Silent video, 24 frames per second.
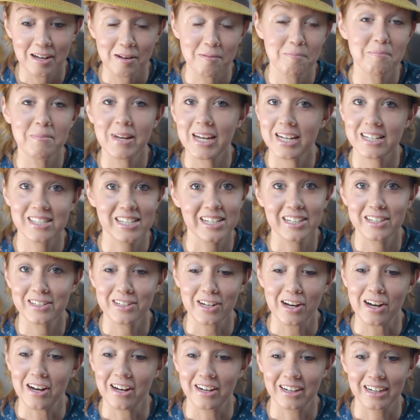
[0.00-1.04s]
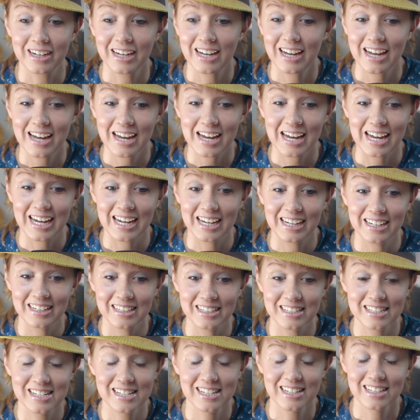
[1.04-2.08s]
amazing dog,
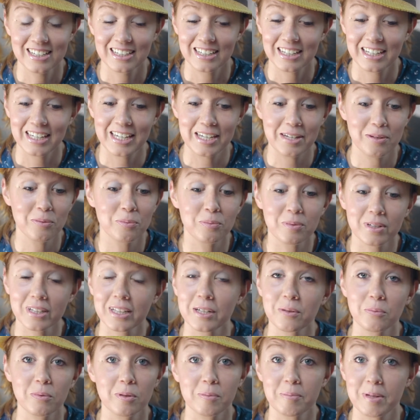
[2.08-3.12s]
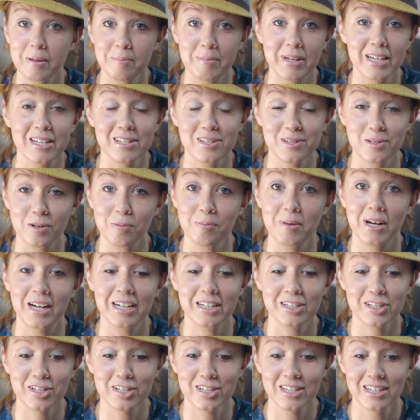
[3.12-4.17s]
and he really will be missed so
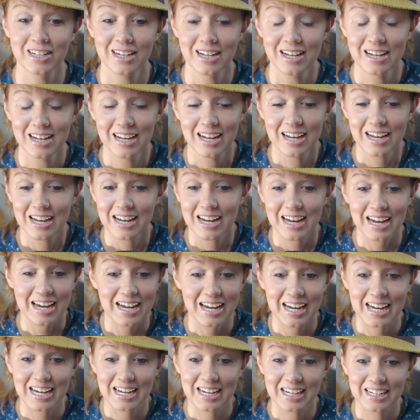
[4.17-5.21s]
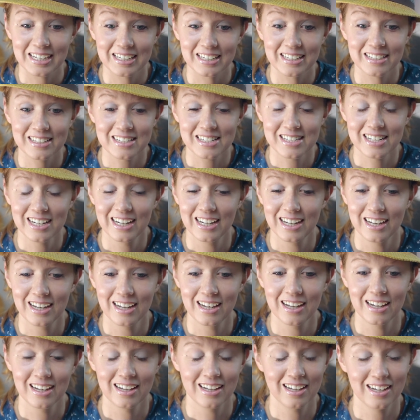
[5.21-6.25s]
much. And
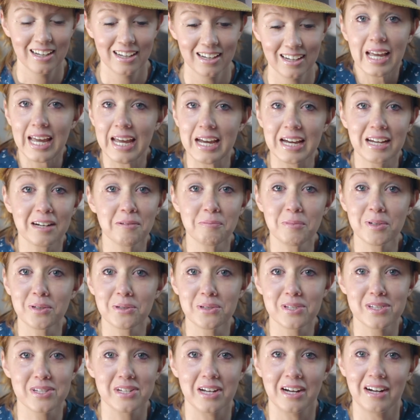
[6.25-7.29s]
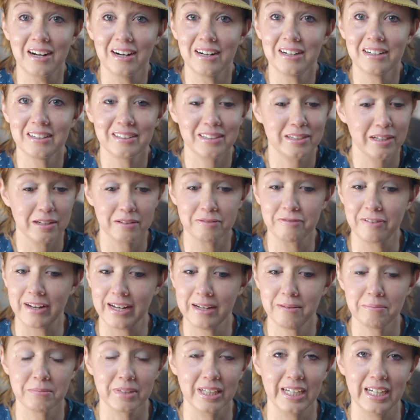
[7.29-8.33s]
animals are your
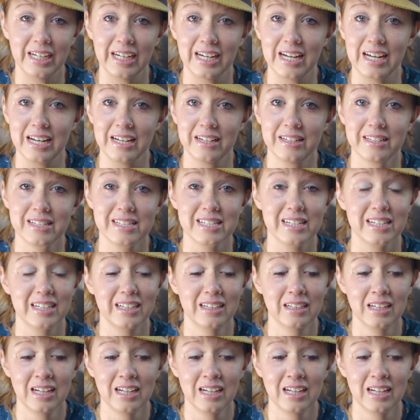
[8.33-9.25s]
family, and